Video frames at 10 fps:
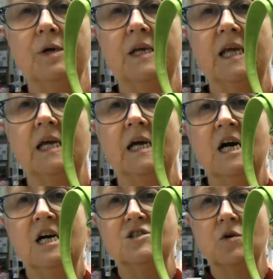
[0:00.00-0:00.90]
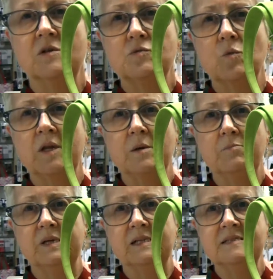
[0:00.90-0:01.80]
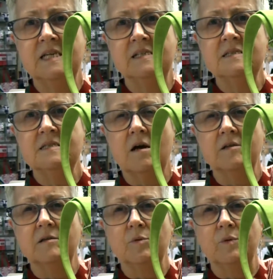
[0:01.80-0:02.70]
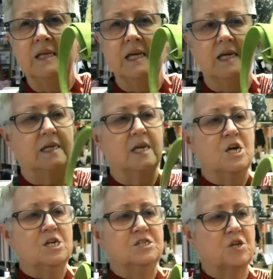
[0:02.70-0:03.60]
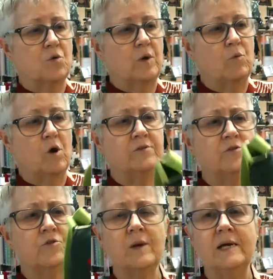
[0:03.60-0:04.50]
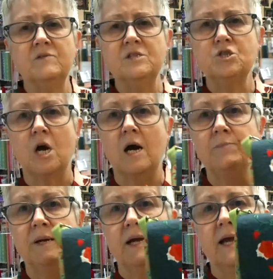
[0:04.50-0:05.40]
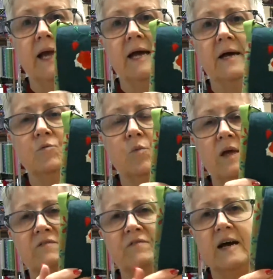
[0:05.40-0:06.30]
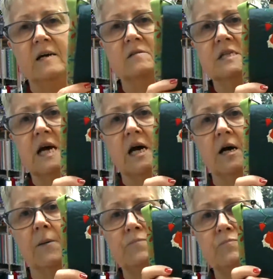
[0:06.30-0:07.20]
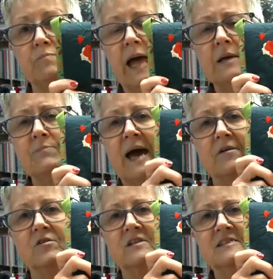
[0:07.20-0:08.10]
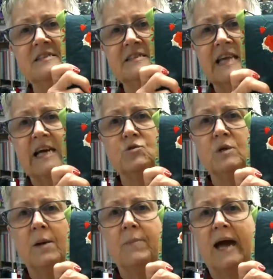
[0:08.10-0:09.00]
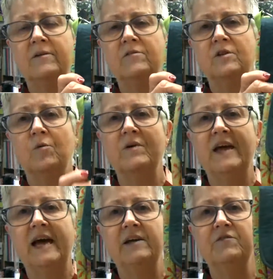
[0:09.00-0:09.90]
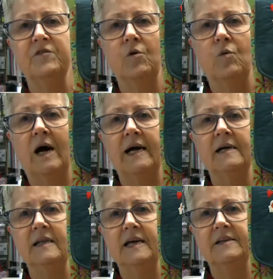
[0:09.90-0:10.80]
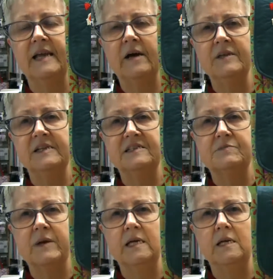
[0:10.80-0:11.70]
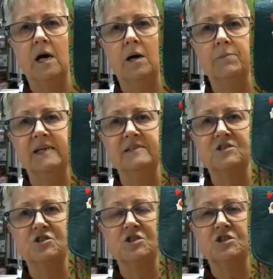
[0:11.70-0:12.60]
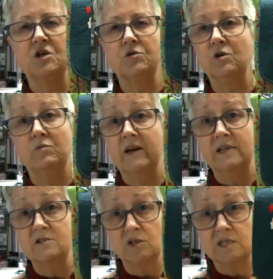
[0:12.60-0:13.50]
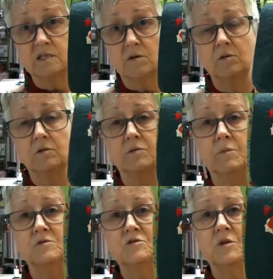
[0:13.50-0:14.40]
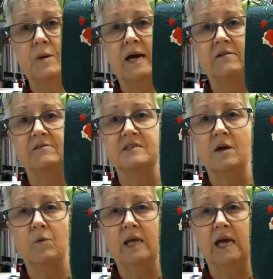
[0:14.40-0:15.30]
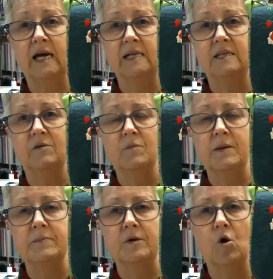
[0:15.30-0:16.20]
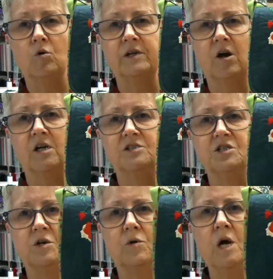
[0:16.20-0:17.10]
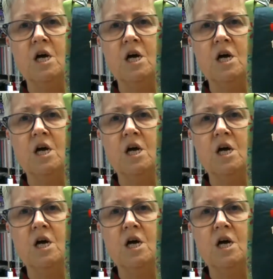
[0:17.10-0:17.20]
pretty. So it's one of the built-ins on the meridian. So we wandered around the shop and we found a bag pattern. This is actually a pattern that we've had for a while. And now that it's made up, it's just so cute. We've actually sold most of the patterns that we had that we've been holding on to.